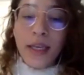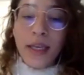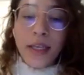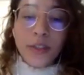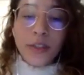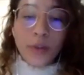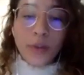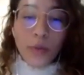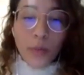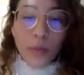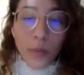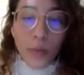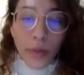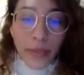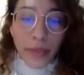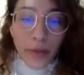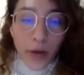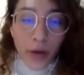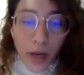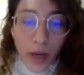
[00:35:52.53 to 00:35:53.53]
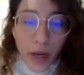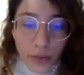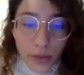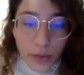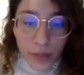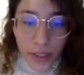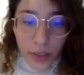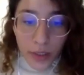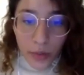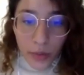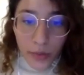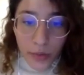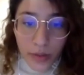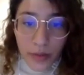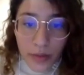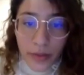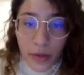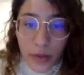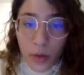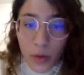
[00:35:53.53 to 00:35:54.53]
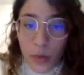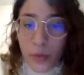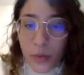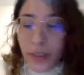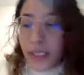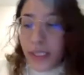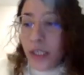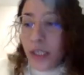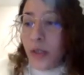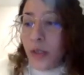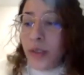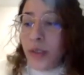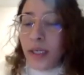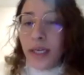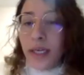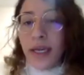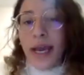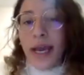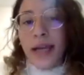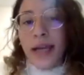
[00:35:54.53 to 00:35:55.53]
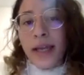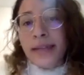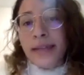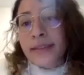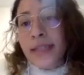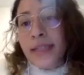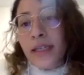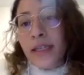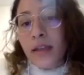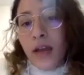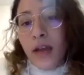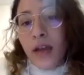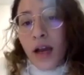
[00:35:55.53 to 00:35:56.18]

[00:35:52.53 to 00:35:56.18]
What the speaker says: So when they're uttering un, they're already looking at 10